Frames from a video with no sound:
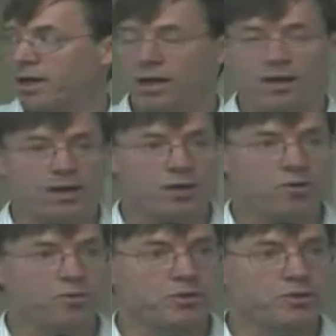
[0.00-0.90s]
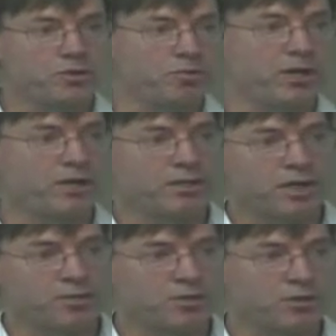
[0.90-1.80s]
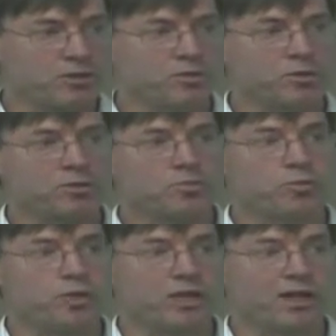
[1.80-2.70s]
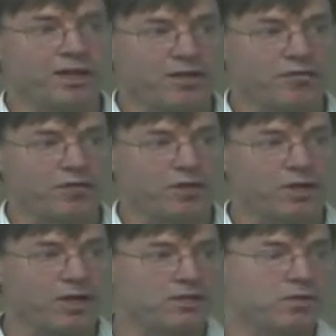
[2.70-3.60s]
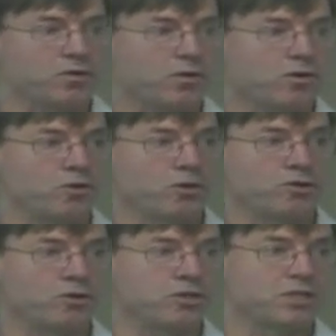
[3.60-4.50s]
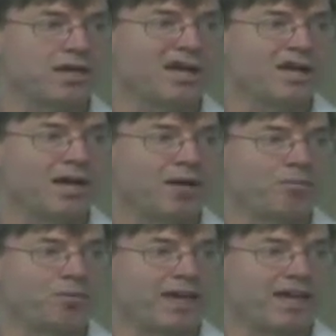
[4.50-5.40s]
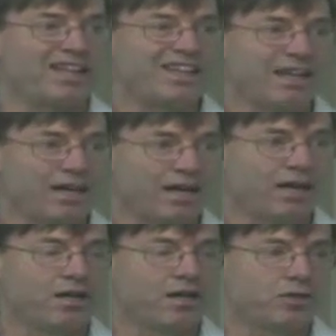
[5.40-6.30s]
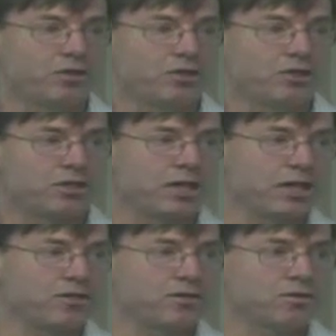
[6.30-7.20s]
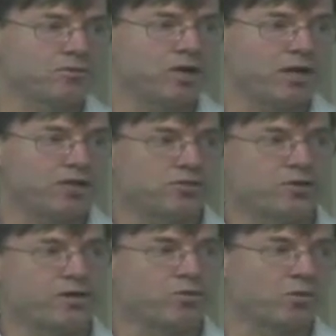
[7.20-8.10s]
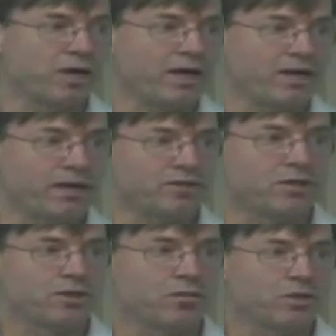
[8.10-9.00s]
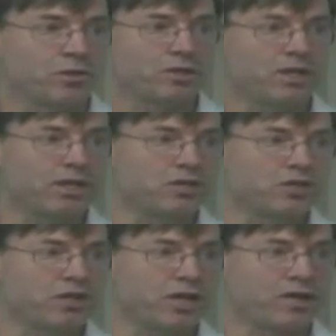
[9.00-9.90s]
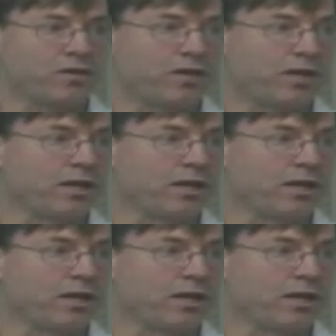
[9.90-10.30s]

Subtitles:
it could produce a pelletized material, which is pretty clean fertilizer, or it could produce a black liquor, which contains a range of other organics, which would need to check on